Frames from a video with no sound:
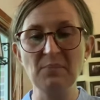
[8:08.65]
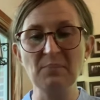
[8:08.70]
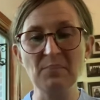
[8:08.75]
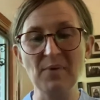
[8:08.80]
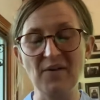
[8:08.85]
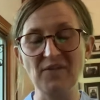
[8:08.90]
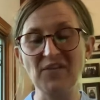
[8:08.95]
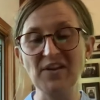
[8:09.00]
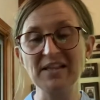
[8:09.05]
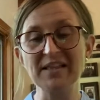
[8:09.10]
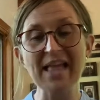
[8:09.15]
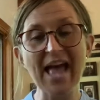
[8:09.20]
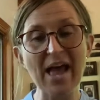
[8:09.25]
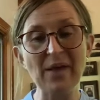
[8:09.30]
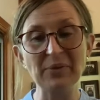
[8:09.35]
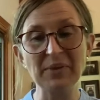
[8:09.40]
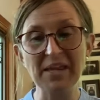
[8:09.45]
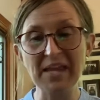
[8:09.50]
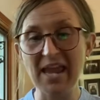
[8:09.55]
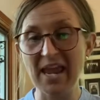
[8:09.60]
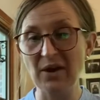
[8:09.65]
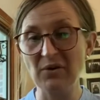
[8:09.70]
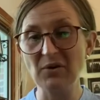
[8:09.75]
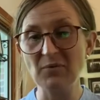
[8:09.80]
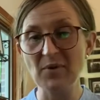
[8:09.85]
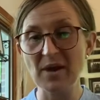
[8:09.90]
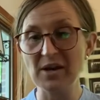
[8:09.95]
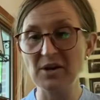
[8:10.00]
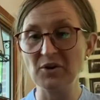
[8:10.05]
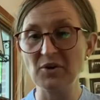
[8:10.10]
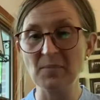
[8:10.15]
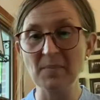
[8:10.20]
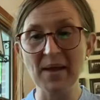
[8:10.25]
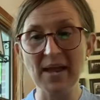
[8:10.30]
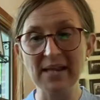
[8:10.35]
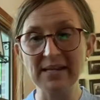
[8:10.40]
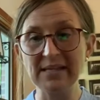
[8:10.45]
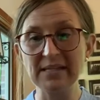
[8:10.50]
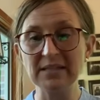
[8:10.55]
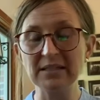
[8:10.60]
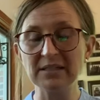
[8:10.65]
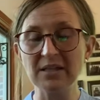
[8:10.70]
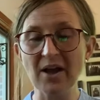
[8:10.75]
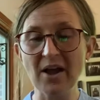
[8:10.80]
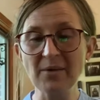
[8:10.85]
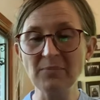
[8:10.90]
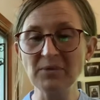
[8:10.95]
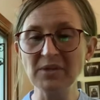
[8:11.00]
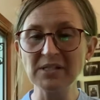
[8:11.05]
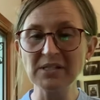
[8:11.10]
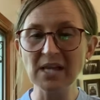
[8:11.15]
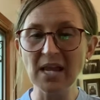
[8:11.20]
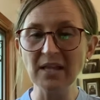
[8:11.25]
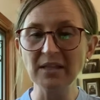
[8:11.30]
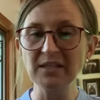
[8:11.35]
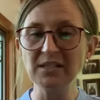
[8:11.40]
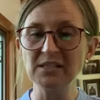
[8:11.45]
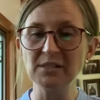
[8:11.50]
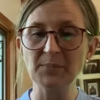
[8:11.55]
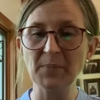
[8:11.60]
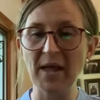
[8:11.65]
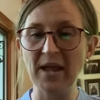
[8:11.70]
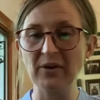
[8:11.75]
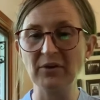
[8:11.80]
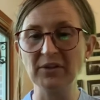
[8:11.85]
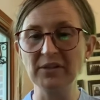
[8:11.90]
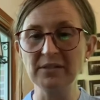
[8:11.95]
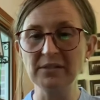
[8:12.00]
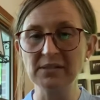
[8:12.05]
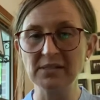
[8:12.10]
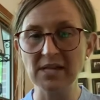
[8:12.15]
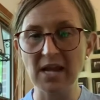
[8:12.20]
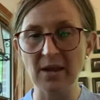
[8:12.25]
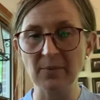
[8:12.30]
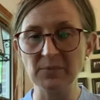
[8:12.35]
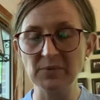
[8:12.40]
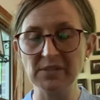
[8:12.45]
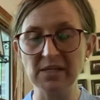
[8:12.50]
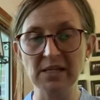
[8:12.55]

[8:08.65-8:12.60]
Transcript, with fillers: Puffing loudly, Harry, Ron, and Hermione climbed the tightly spiraling steps,